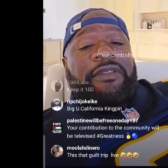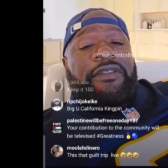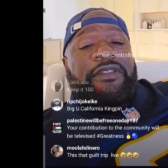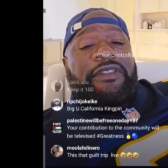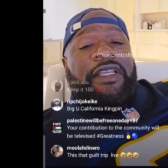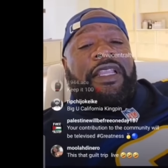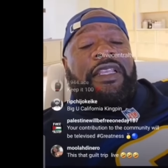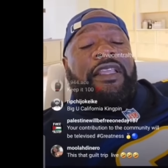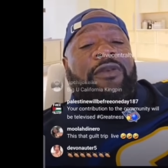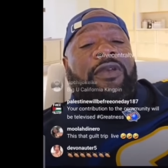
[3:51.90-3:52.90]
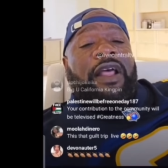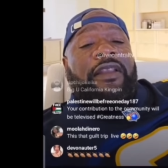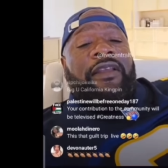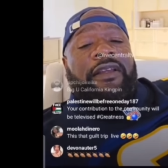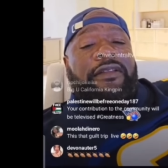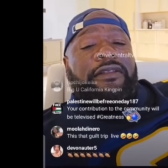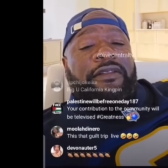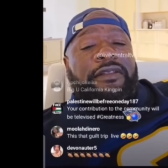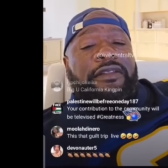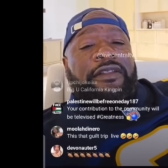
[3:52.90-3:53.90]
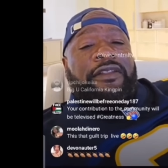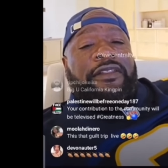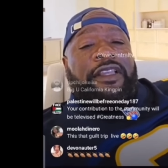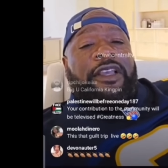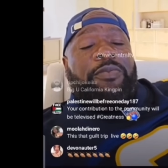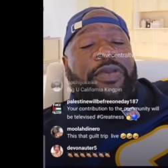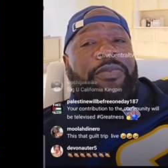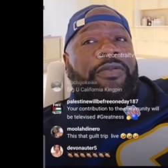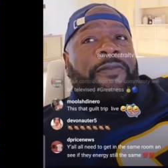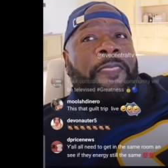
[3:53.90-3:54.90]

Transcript: to say they done what I done to help people.